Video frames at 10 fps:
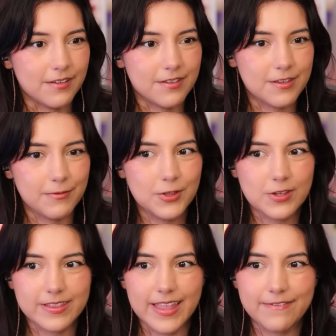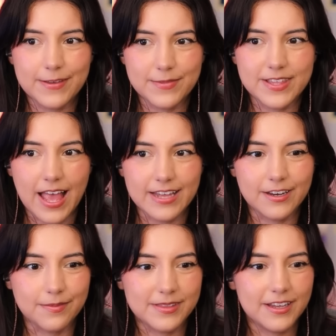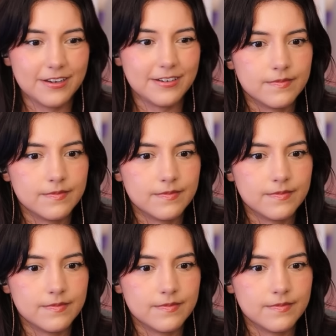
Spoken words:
so we just left him tied up there?